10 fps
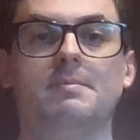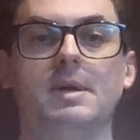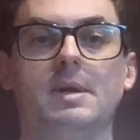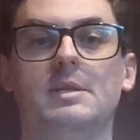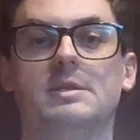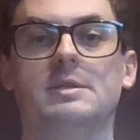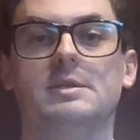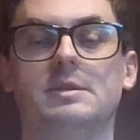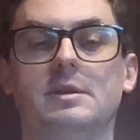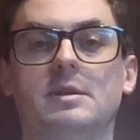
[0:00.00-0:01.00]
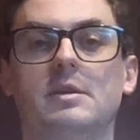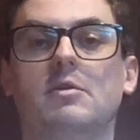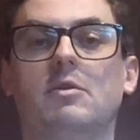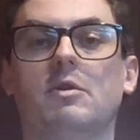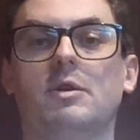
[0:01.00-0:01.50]
this is the
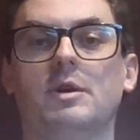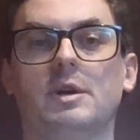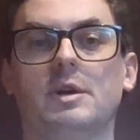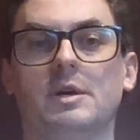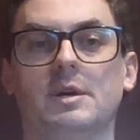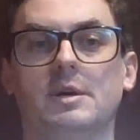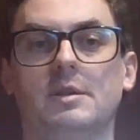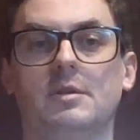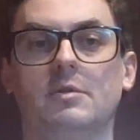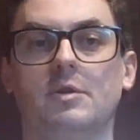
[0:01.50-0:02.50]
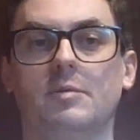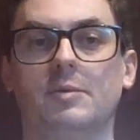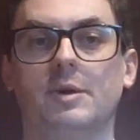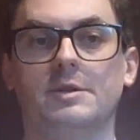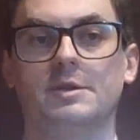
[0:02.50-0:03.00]
core
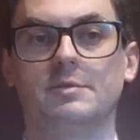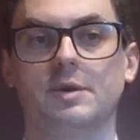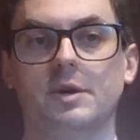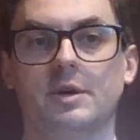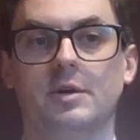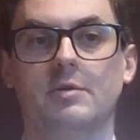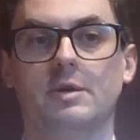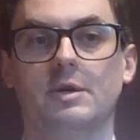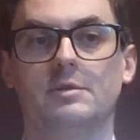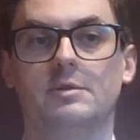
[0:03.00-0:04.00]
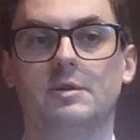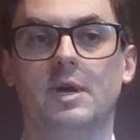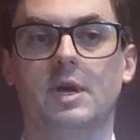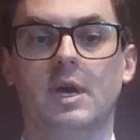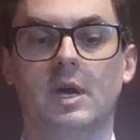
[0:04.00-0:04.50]
process we're going to,
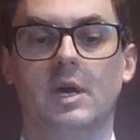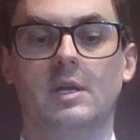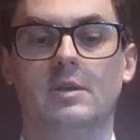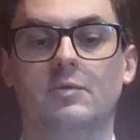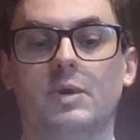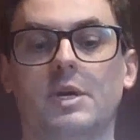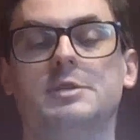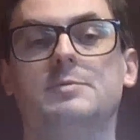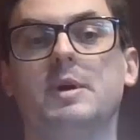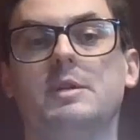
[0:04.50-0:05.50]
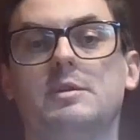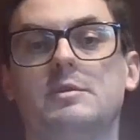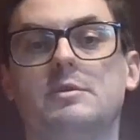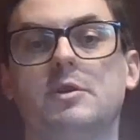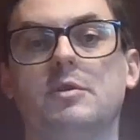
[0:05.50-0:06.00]
and we expect
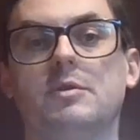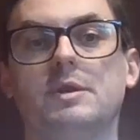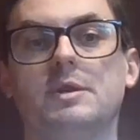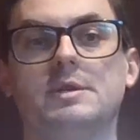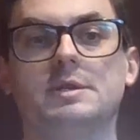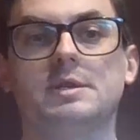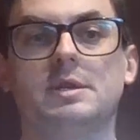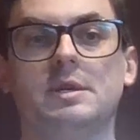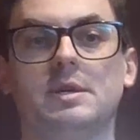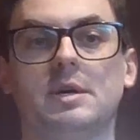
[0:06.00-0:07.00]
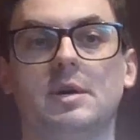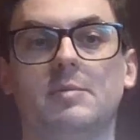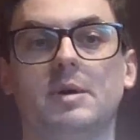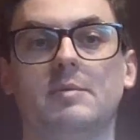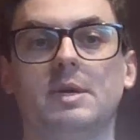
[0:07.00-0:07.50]
to grow this
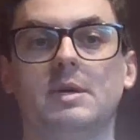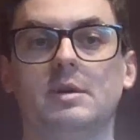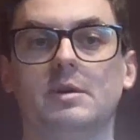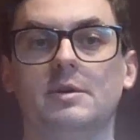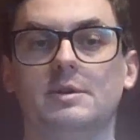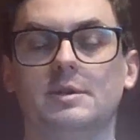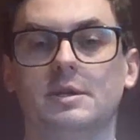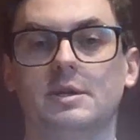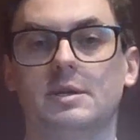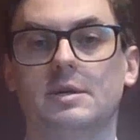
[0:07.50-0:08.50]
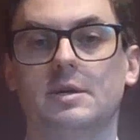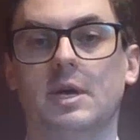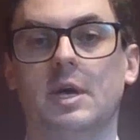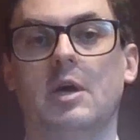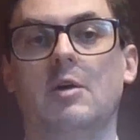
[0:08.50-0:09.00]
upcoming years.
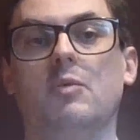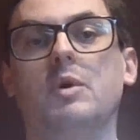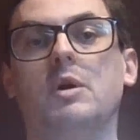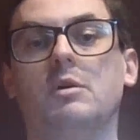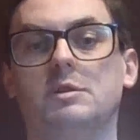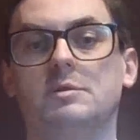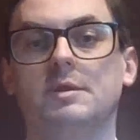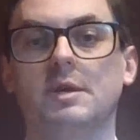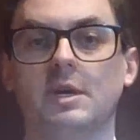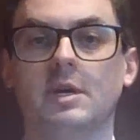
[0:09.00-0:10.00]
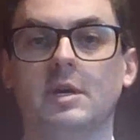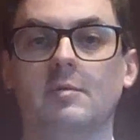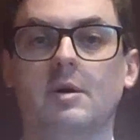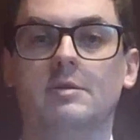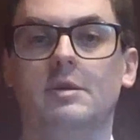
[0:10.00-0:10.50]
We're also thinking
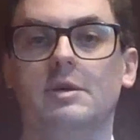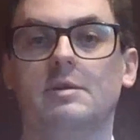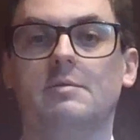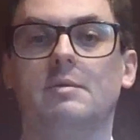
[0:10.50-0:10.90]
about the